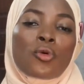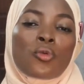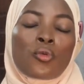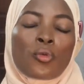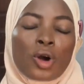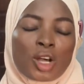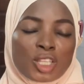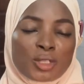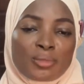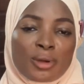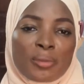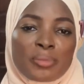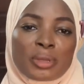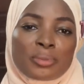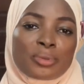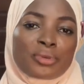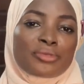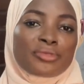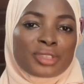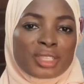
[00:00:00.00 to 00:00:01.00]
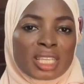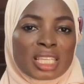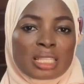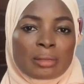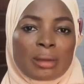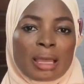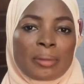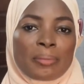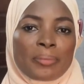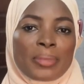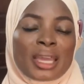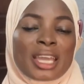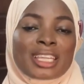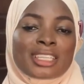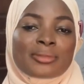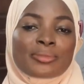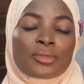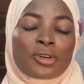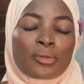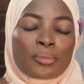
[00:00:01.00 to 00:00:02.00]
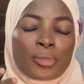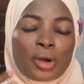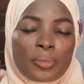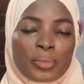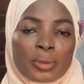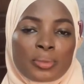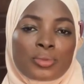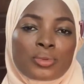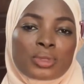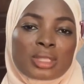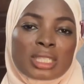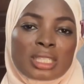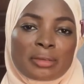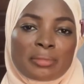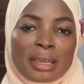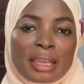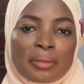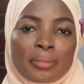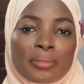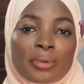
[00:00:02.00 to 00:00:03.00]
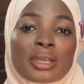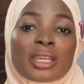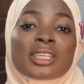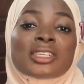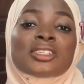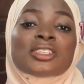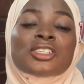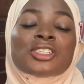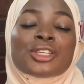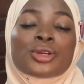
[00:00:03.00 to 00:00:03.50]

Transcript: Once more people visit my page, more people see my page,